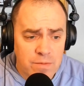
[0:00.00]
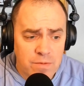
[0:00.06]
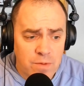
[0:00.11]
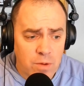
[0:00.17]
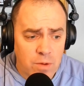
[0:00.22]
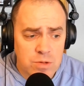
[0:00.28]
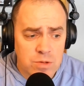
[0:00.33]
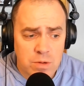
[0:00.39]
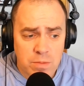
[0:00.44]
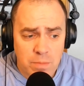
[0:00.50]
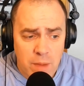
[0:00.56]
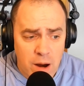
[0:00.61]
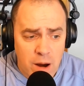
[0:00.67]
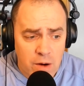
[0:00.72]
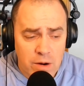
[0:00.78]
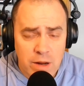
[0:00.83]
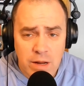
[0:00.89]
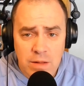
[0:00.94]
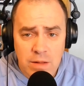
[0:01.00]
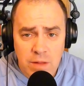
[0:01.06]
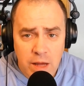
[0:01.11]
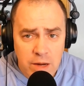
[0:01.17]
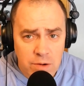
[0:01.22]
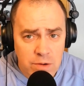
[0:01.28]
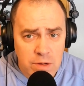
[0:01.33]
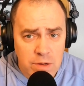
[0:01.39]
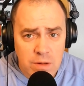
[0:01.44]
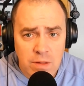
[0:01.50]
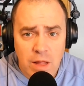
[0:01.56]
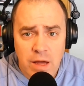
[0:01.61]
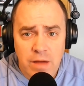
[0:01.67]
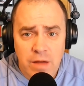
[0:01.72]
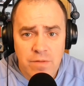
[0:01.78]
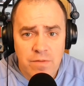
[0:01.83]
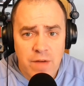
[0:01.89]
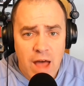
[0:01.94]
Folks are marrying later in
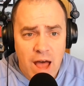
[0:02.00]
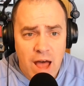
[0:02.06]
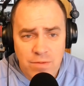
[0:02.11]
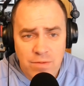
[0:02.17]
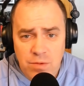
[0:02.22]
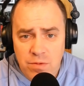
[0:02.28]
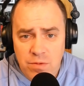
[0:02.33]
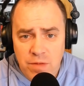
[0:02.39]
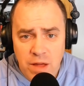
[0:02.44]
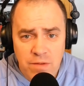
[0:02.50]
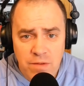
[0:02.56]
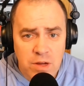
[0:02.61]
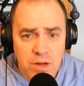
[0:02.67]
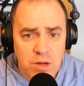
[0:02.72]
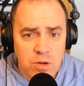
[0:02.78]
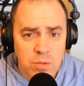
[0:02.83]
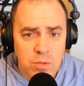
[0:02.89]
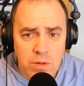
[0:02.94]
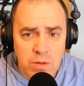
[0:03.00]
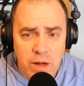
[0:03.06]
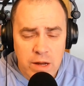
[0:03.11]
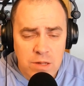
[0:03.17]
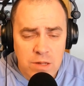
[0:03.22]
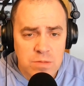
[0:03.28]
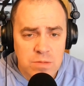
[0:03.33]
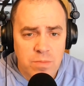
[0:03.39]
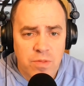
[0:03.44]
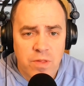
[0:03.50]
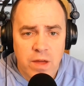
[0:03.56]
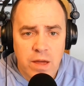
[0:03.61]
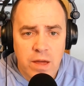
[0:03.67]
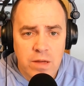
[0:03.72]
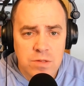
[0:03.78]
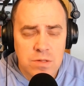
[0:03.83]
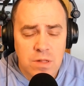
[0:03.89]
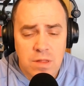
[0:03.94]
life after they've accumulated some
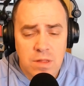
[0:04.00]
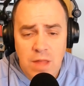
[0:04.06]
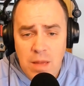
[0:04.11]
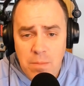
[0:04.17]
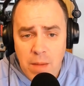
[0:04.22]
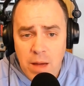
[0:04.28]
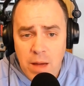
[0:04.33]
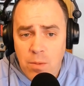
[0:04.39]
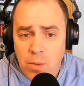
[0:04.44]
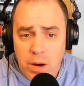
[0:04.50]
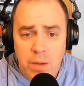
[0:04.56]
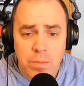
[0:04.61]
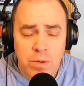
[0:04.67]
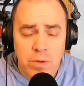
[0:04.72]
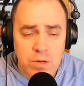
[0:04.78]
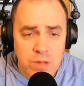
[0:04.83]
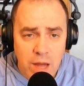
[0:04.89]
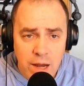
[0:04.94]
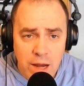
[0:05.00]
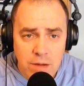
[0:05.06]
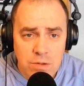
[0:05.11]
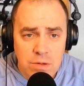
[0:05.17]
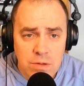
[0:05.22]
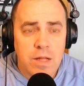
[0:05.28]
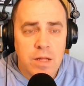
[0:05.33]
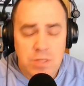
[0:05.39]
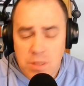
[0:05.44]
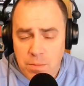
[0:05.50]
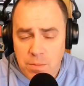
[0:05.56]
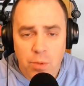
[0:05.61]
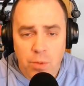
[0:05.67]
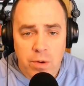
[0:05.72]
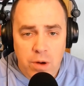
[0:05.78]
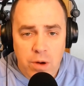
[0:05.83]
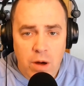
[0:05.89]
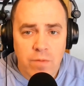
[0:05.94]
things that they may want to protect. It's an
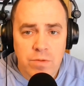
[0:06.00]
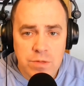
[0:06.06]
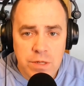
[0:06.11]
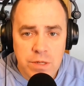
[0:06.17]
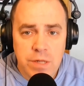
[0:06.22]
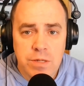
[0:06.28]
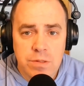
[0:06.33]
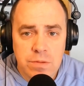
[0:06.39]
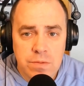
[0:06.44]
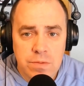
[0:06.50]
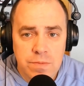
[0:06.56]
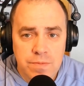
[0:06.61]
important conversation.